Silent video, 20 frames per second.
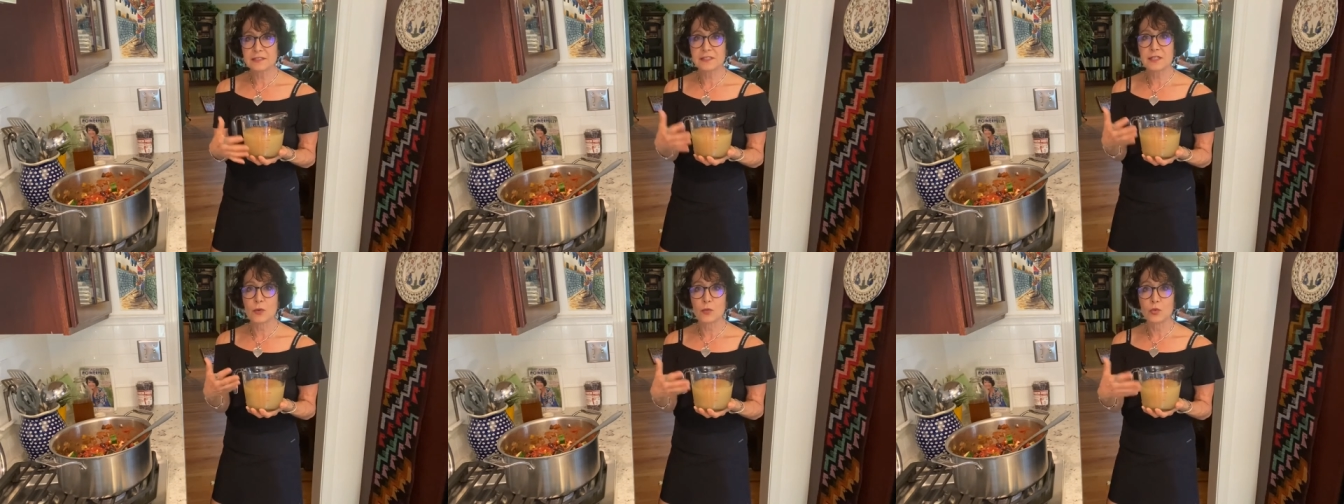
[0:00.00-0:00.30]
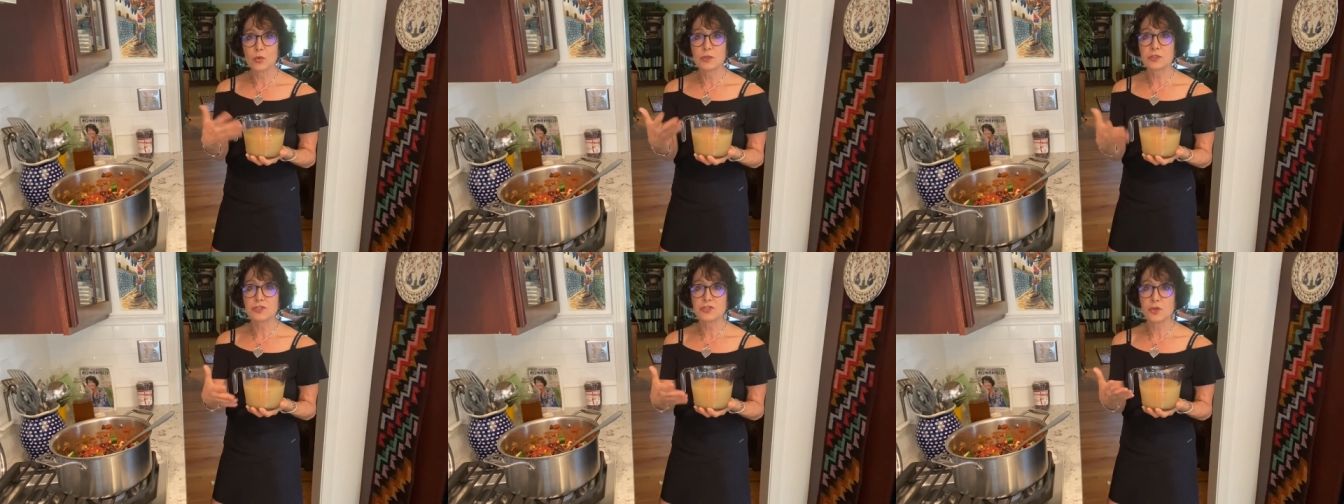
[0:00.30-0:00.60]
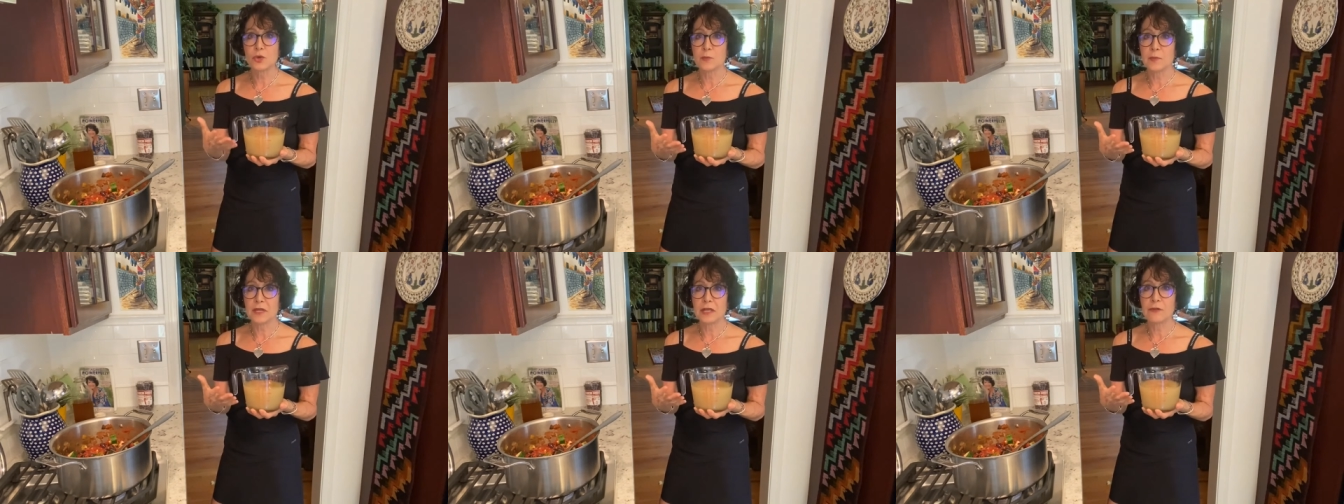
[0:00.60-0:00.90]
There were
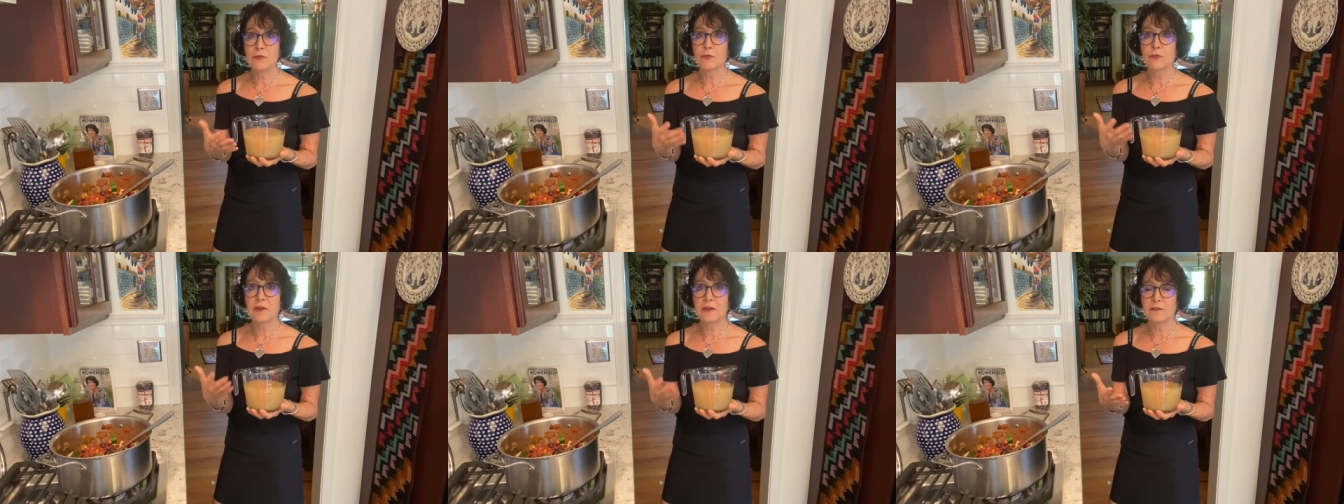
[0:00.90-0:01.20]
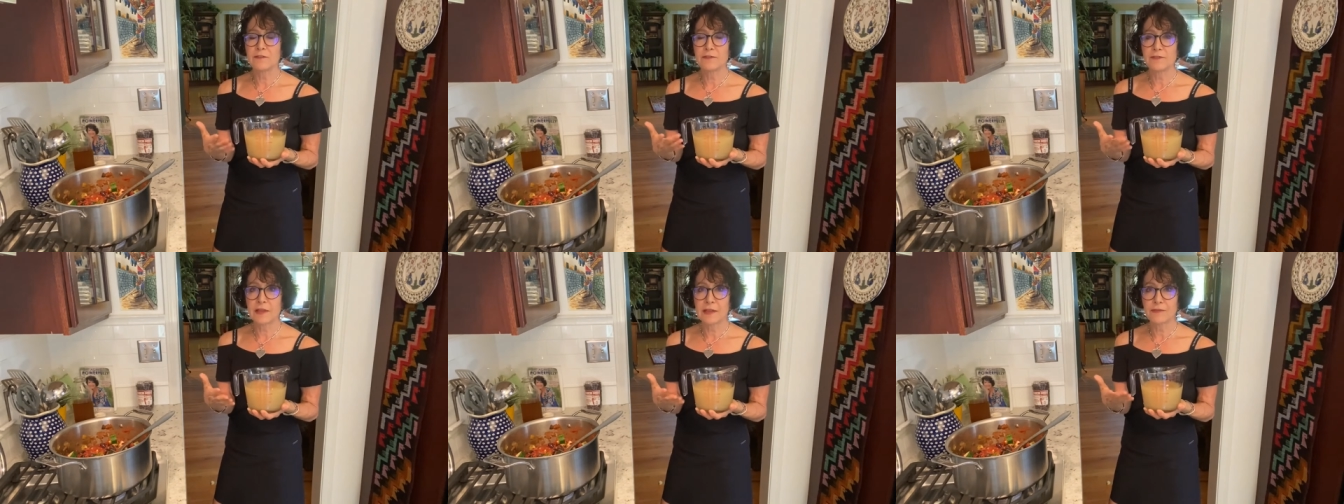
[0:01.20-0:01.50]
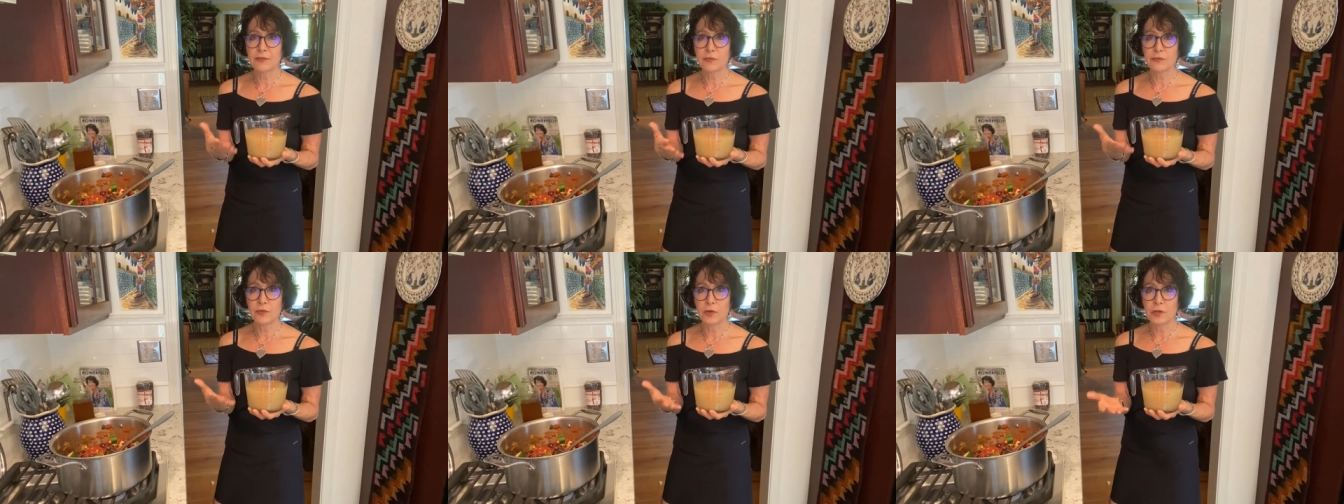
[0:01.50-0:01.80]
so many
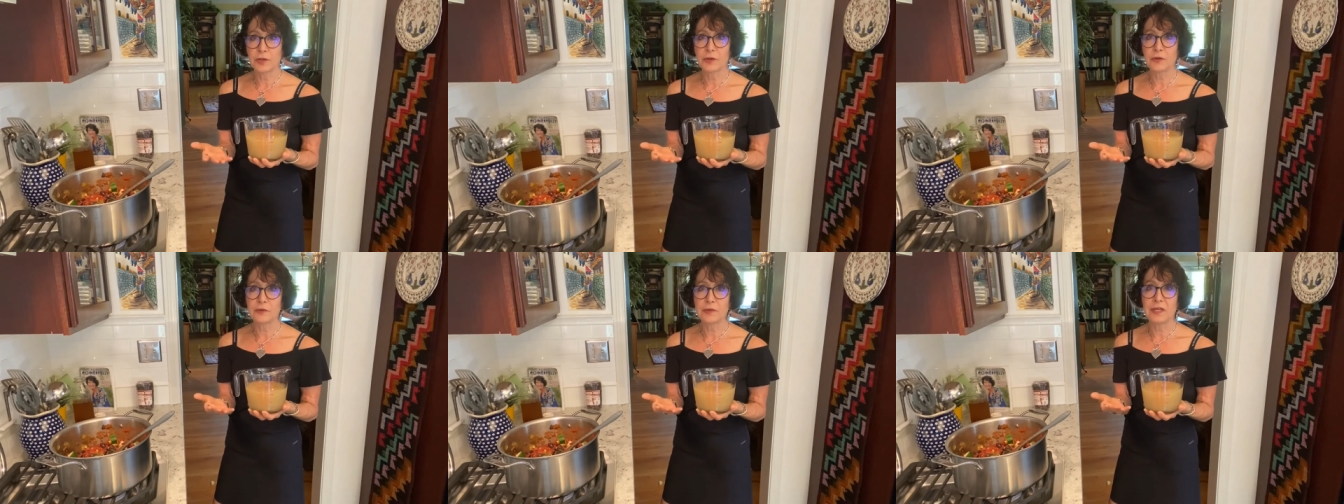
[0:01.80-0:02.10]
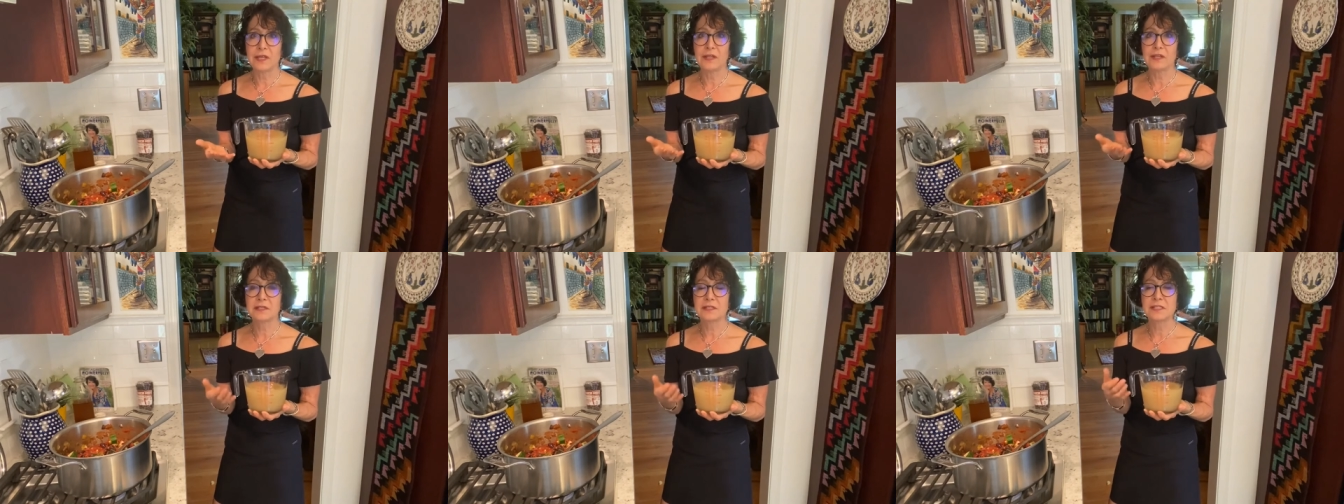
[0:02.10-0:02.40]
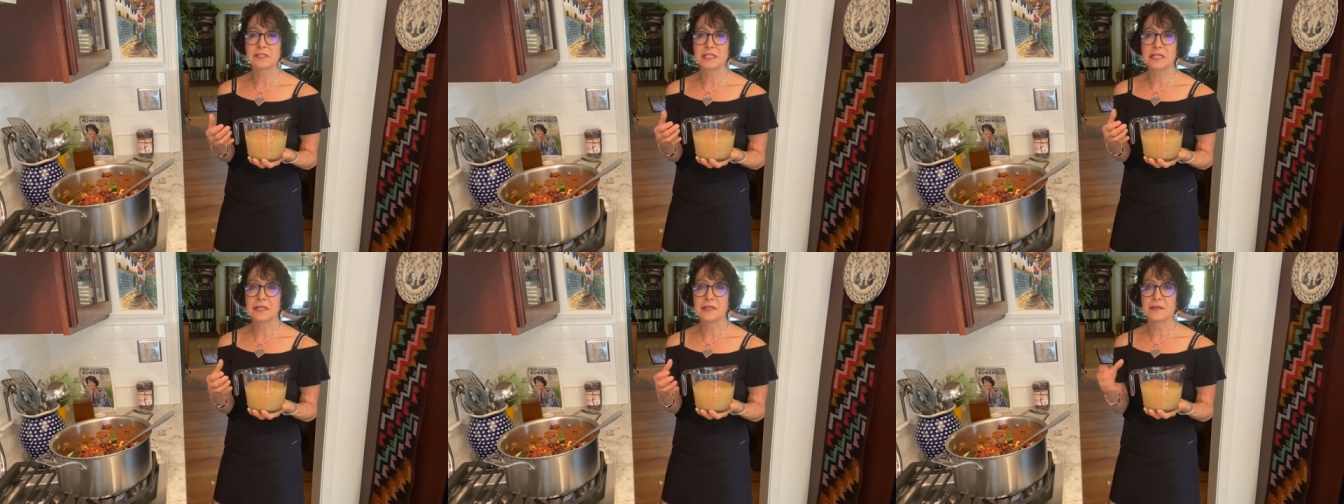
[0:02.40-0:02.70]
flavorful
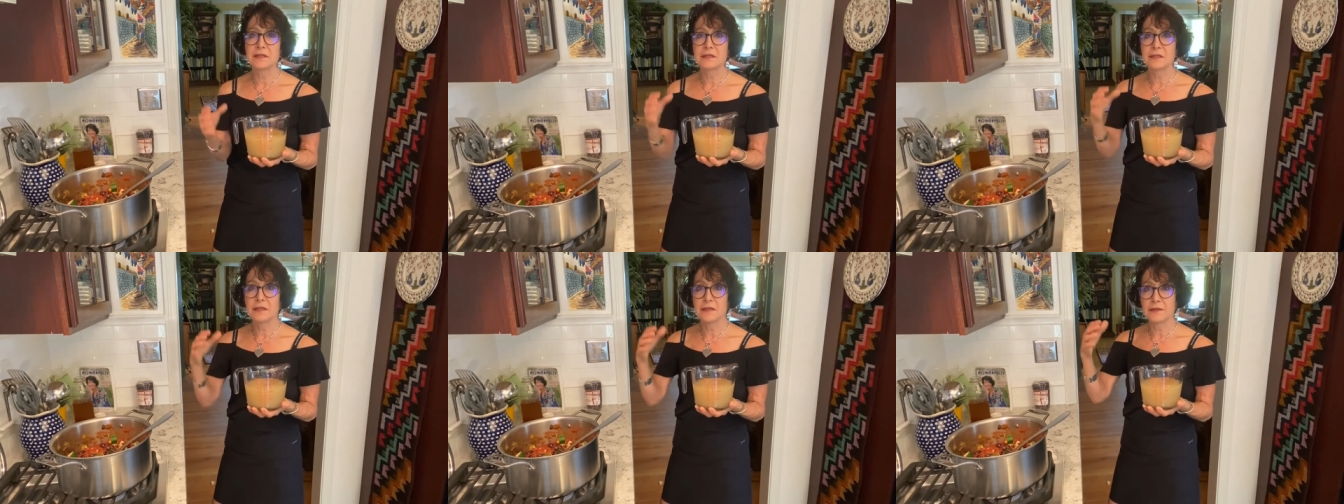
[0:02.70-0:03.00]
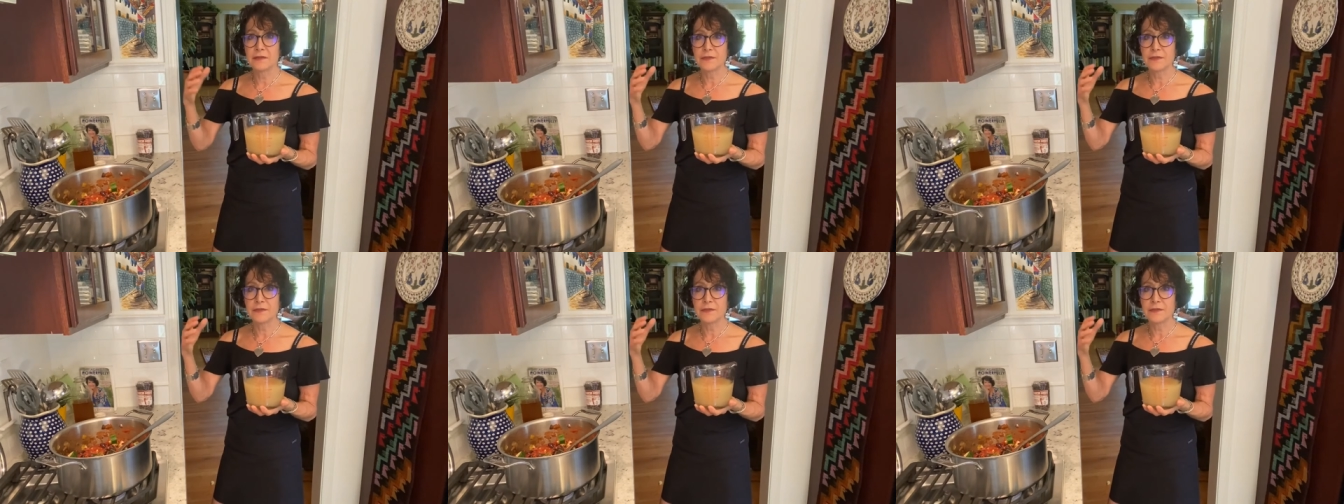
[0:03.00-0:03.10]
ingredients in